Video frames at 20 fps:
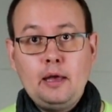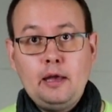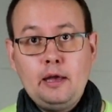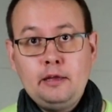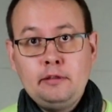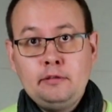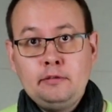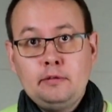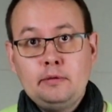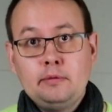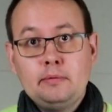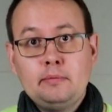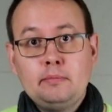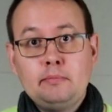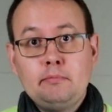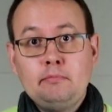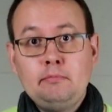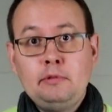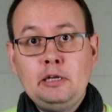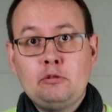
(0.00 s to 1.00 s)
and
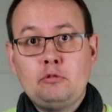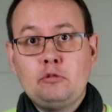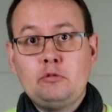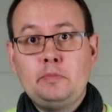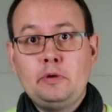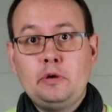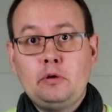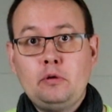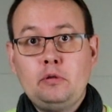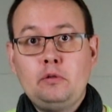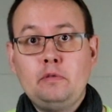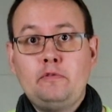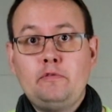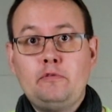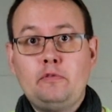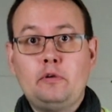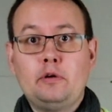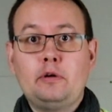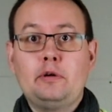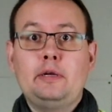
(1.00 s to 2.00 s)
that will be all
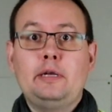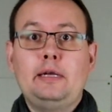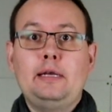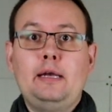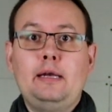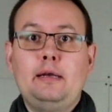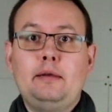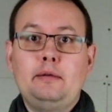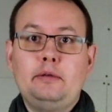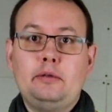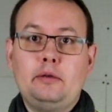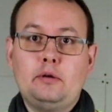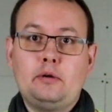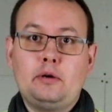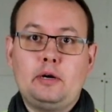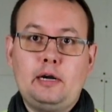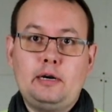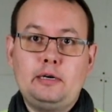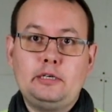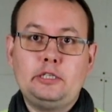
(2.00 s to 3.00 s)
for
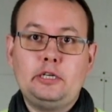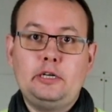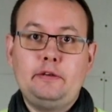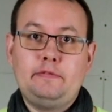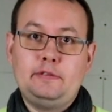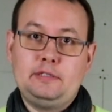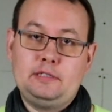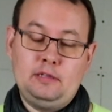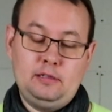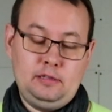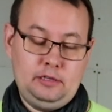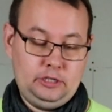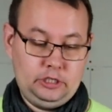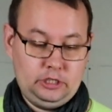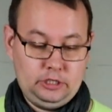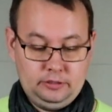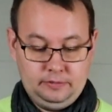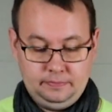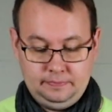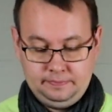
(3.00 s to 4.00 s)
your hard drive
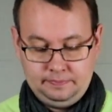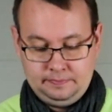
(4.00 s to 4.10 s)
installation.